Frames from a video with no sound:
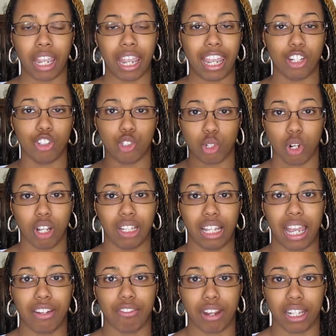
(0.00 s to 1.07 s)
and draw a
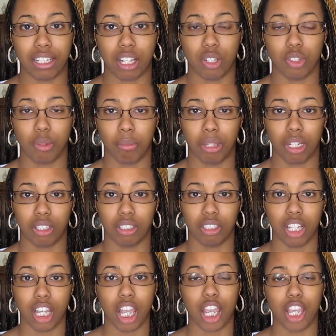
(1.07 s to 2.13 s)
line right down the middle,
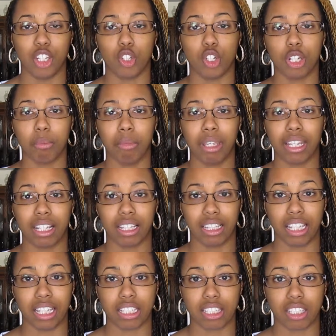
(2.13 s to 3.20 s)
and you're going to make a
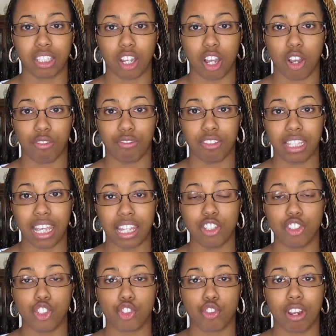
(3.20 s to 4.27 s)
list of 10
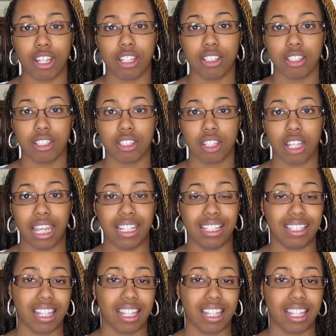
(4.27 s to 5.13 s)
strengths and